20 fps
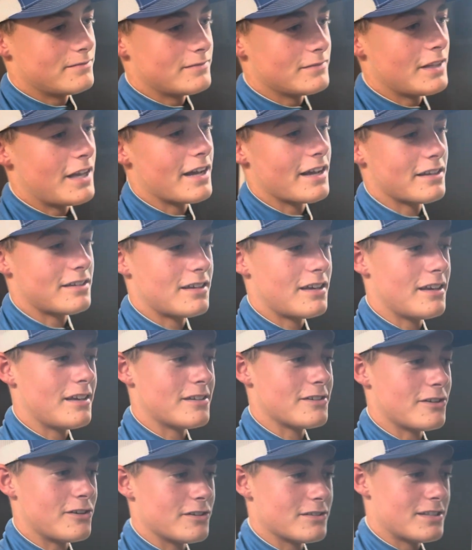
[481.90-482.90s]
like I
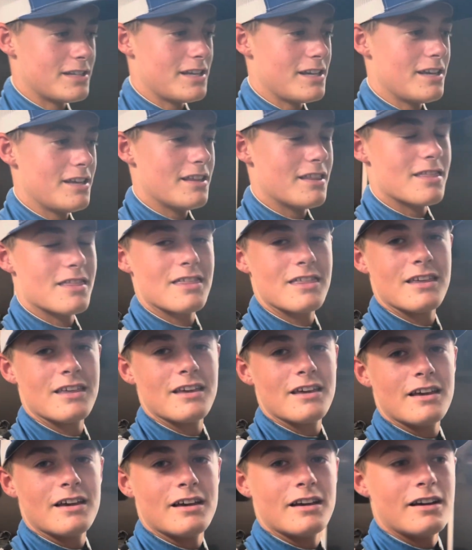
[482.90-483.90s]
said, start
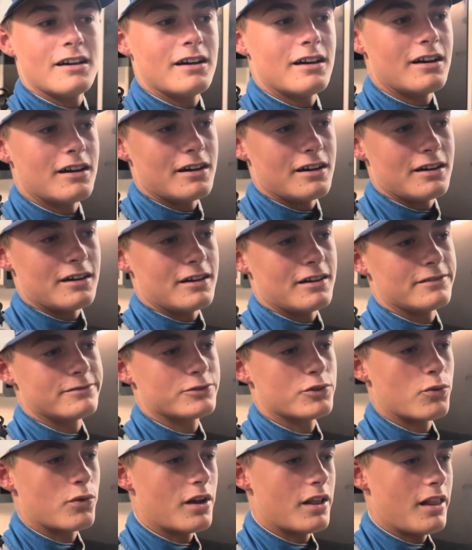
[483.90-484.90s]
10, uh,
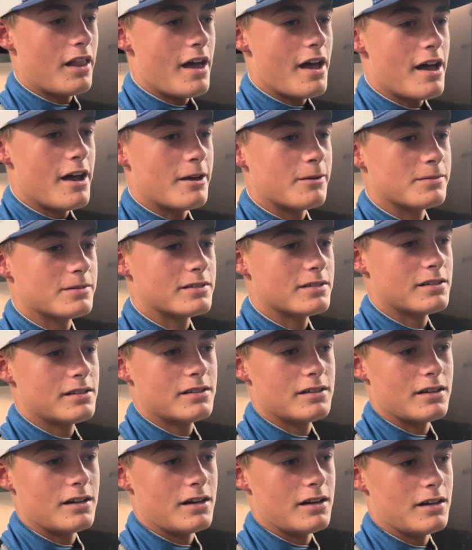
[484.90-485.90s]
20 laps,
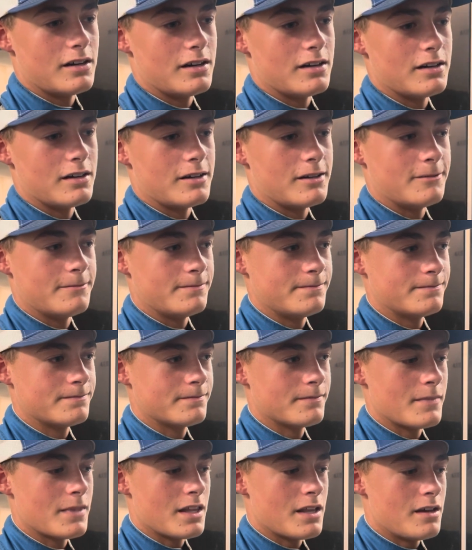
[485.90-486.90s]
uh,
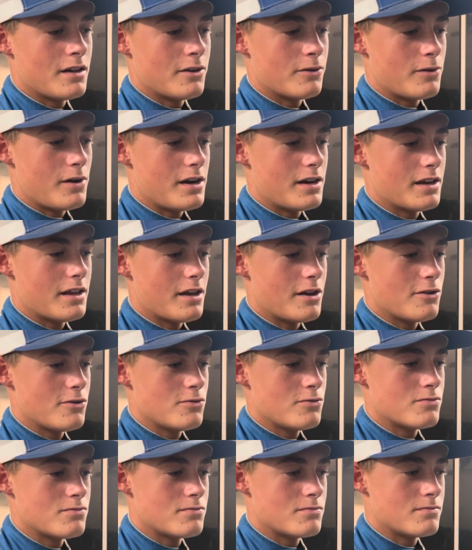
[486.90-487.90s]
ready to go.
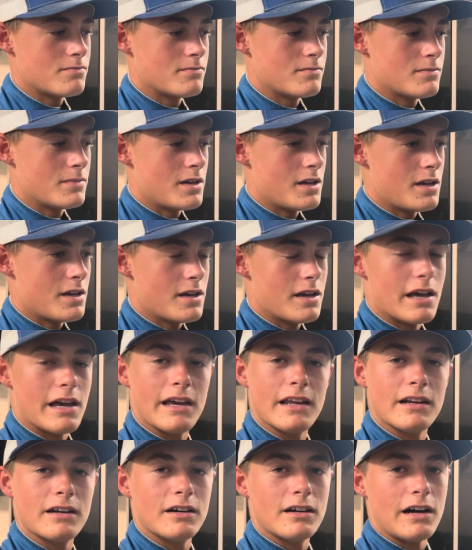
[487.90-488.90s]

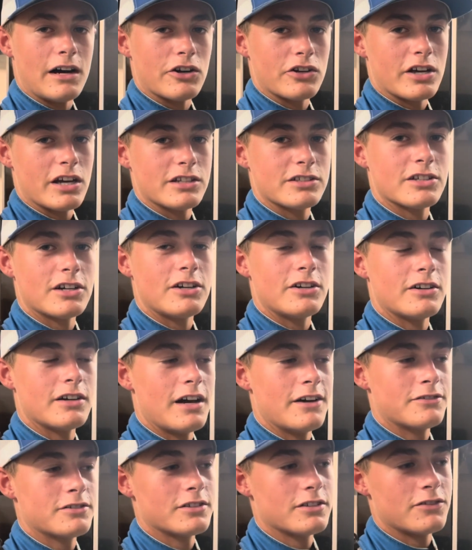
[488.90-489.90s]
And uh, I'll catch y'all
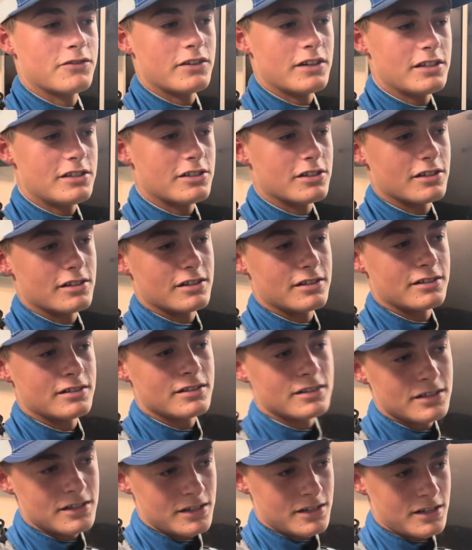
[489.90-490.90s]
after the feature
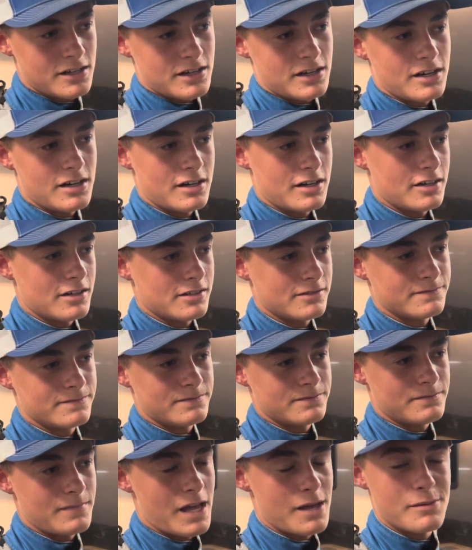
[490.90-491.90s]
Uh,
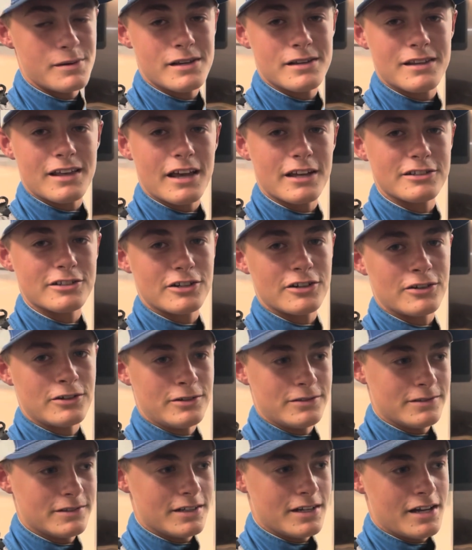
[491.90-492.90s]
maybe catch
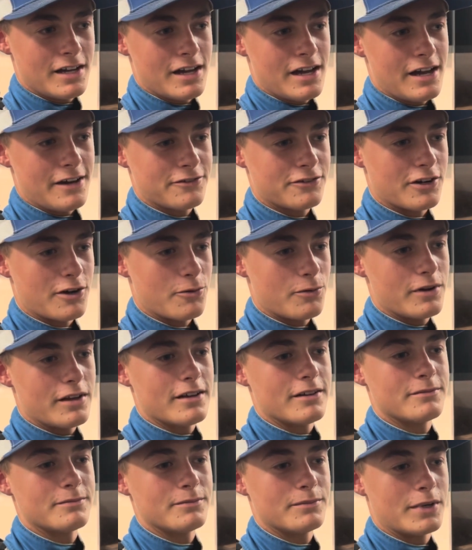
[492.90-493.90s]
y'all after I
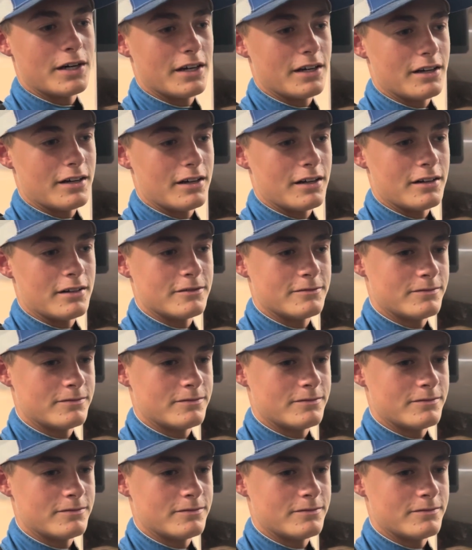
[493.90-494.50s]
win. But uh,